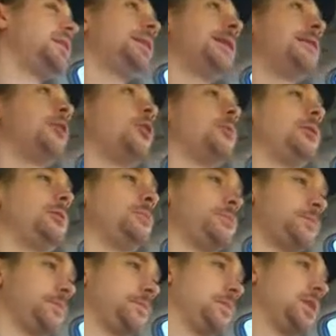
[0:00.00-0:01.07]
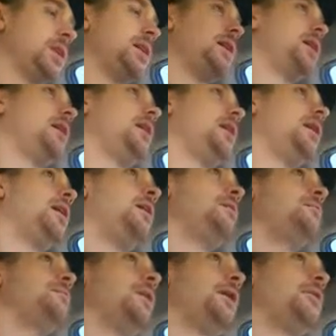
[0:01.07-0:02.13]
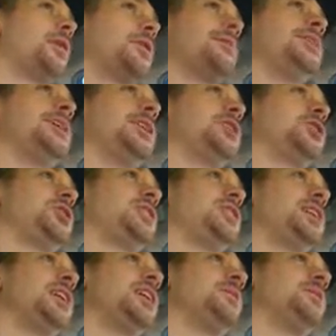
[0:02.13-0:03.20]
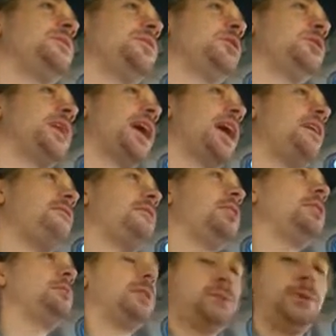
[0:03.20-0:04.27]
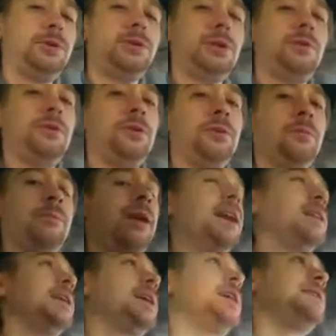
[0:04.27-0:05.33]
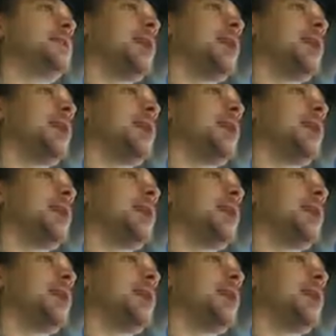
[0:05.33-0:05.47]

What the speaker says: leg armor. My recommendation is get them if you don't have them, especially if you're a melee